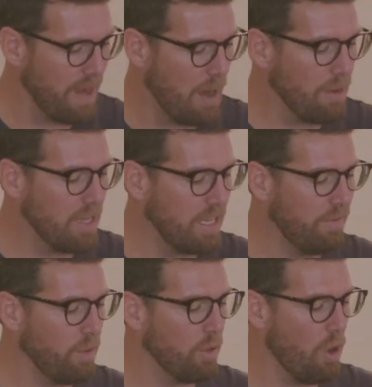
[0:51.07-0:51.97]
I want to
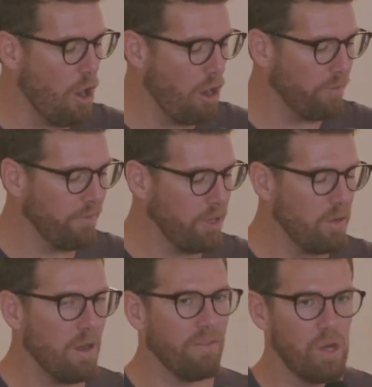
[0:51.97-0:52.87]
give you an
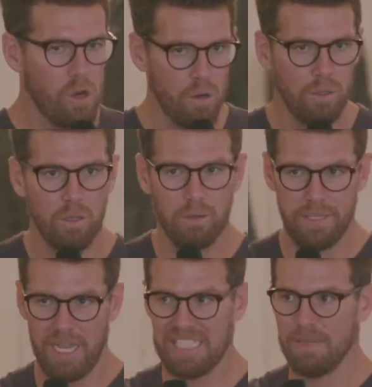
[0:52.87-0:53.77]
overview of the whole Old
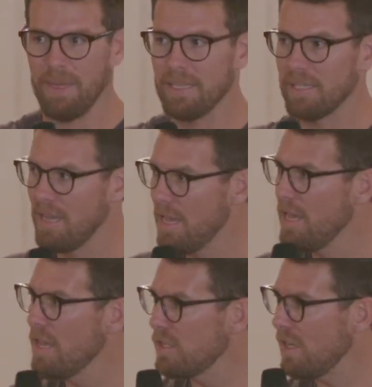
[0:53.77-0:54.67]
Testament,
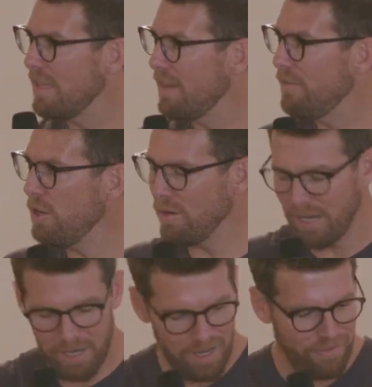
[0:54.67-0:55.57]
so that if
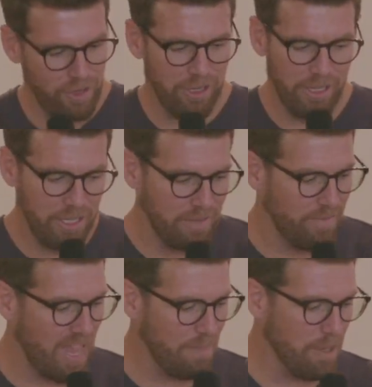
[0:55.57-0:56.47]
you're
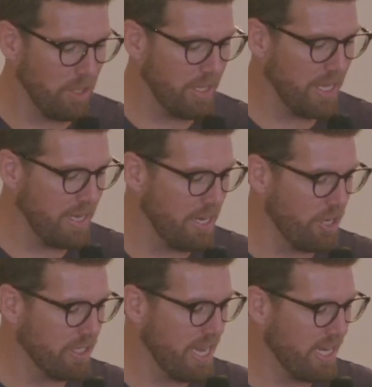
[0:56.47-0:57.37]
at Milligan and
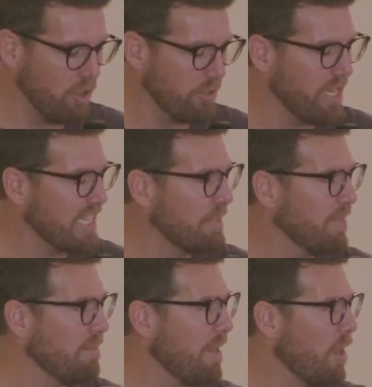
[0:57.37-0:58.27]
you're taking Old
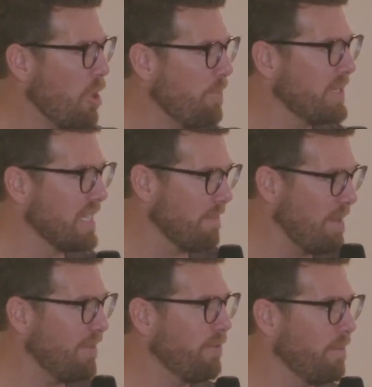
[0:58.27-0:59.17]
Testament, my hope is that
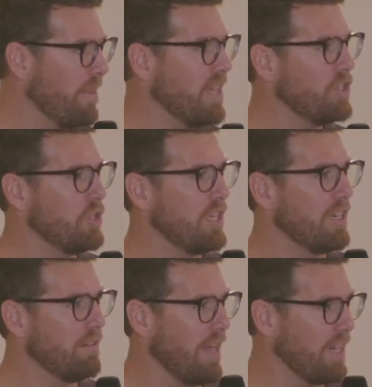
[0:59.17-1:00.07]
maybe from this you
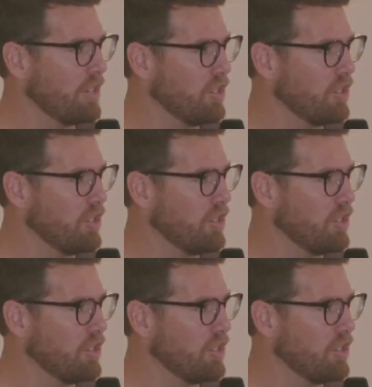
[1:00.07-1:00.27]
could like